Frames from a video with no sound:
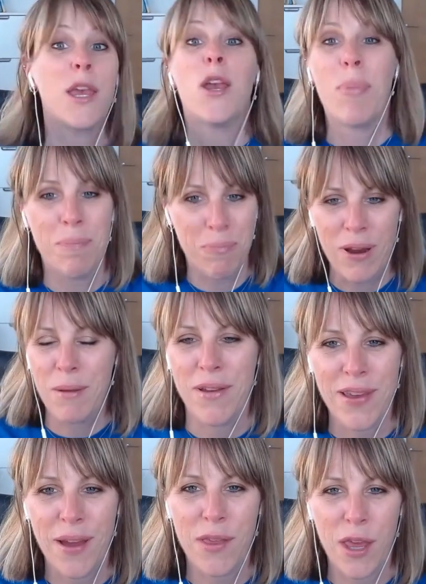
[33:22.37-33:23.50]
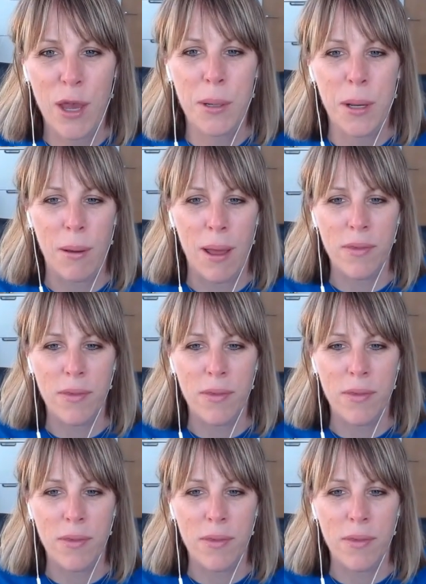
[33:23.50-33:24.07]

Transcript: you pretty much had to go and do it.